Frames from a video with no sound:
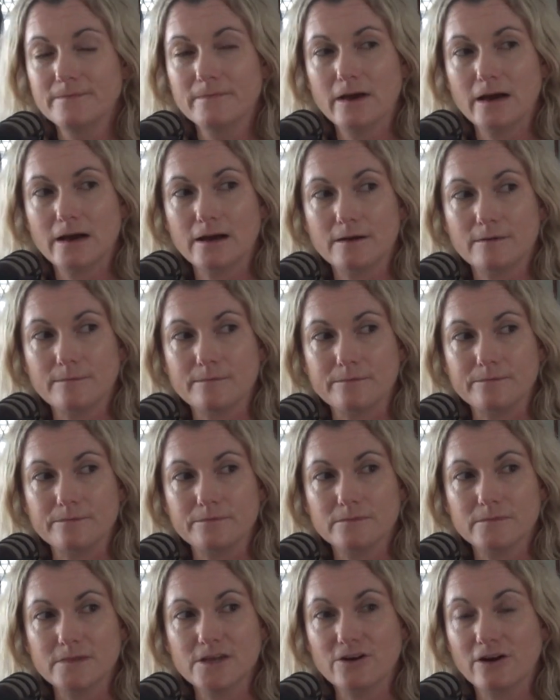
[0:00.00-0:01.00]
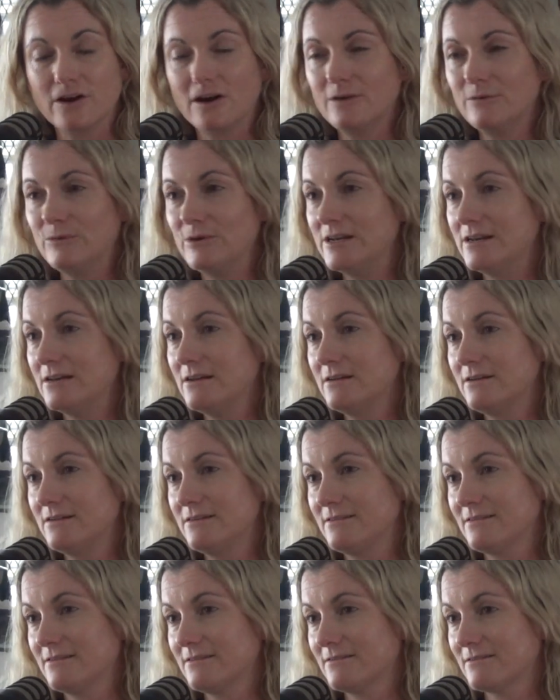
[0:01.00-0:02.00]
I would
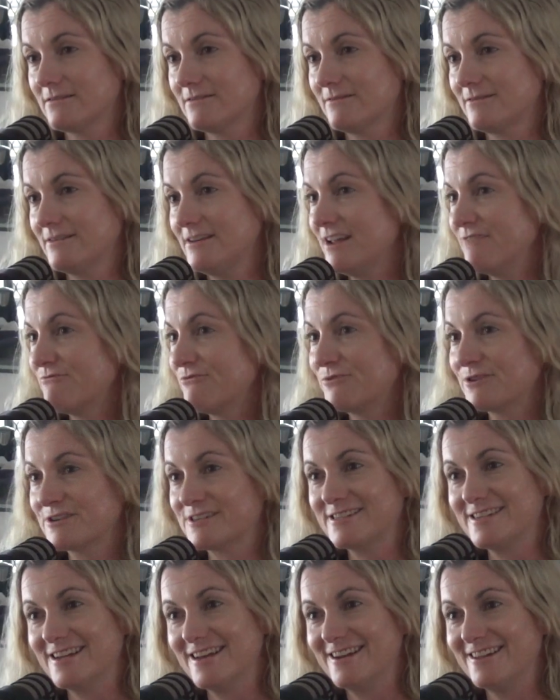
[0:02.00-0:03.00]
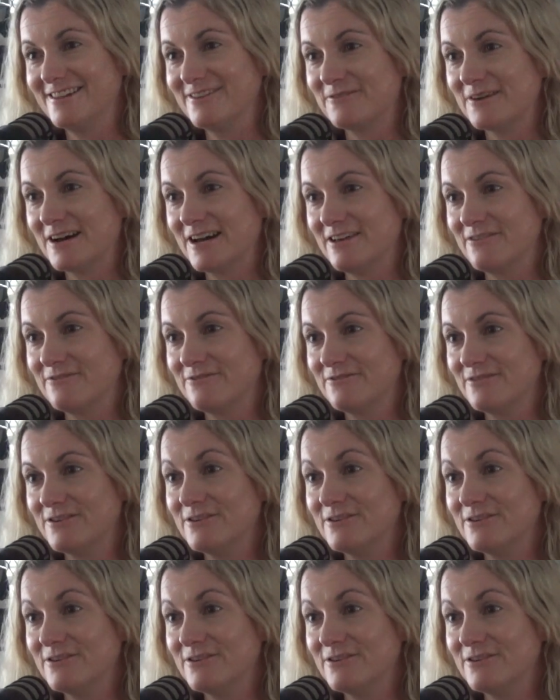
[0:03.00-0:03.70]
never want to stand in the way